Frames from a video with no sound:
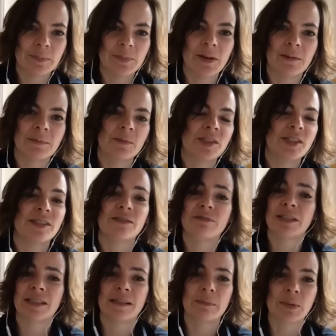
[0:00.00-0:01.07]
problem, which is
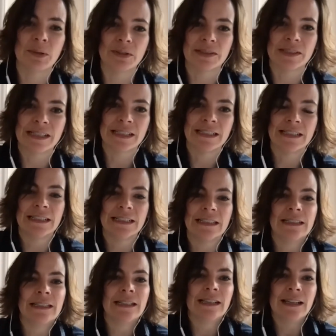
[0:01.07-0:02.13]
really important.
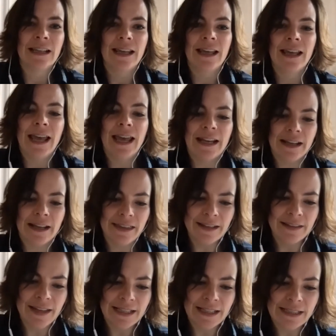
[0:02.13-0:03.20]
And I think
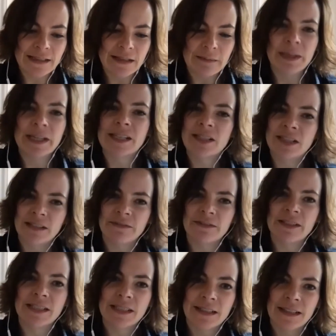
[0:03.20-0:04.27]
that's the biggest
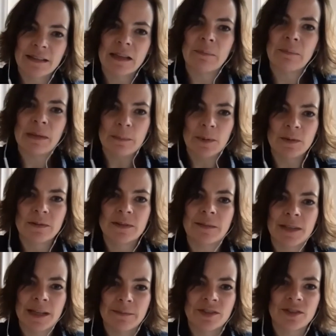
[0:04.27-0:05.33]
difference, I think, that people
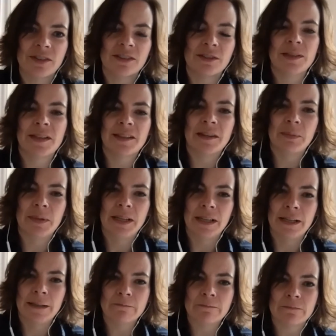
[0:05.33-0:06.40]
sometimes struggle with at the
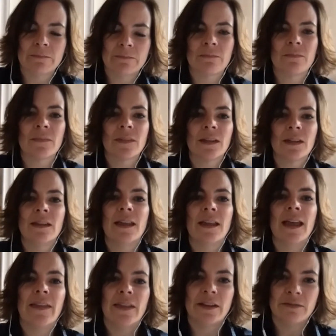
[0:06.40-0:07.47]
beginning.
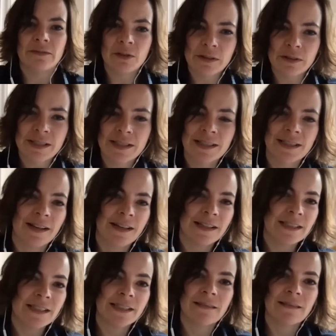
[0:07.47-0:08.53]
And then, of course, the
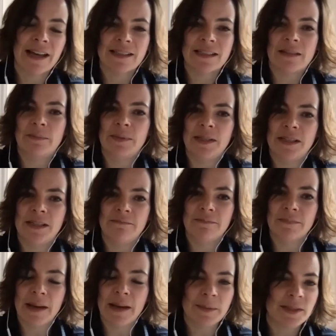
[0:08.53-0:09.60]
science has to be
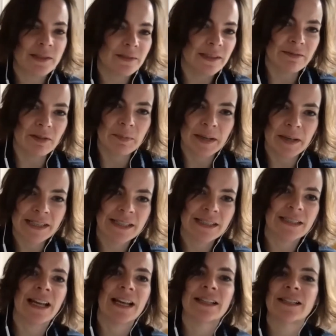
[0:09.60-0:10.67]
absolutely robust.
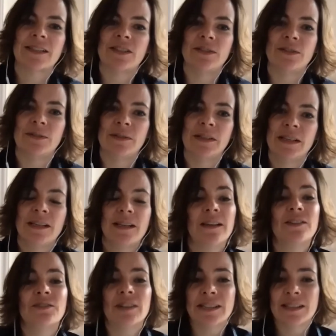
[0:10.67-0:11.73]
It has to
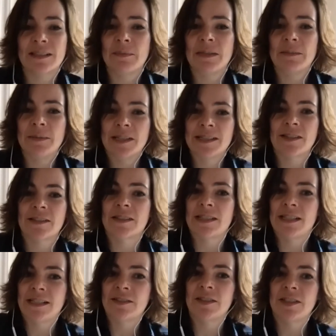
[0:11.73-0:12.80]
address the
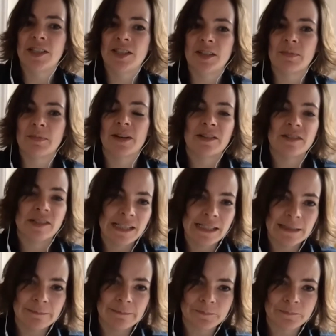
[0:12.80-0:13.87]
BBSRC strategic priorities.